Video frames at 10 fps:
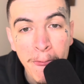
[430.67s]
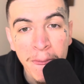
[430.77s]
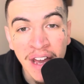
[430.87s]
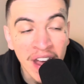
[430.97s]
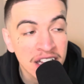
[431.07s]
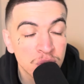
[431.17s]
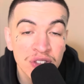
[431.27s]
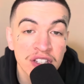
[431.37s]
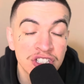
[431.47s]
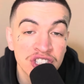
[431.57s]
And that's what
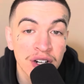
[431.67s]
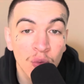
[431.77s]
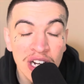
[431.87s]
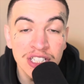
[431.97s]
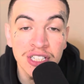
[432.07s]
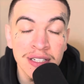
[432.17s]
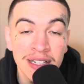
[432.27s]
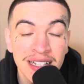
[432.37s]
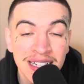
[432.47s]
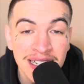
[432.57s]
this generation
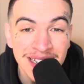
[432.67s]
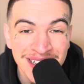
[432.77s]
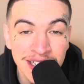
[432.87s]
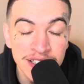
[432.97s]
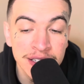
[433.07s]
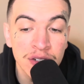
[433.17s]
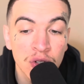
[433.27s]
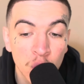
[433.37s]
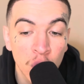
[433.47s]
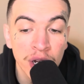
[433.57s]
doesn't
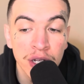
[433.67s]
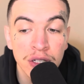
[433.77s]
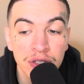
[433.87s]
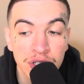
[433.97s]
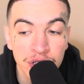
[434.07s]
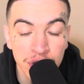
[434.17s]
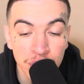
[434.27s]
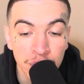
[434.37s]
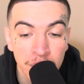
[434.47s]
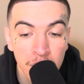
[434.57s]
want to do.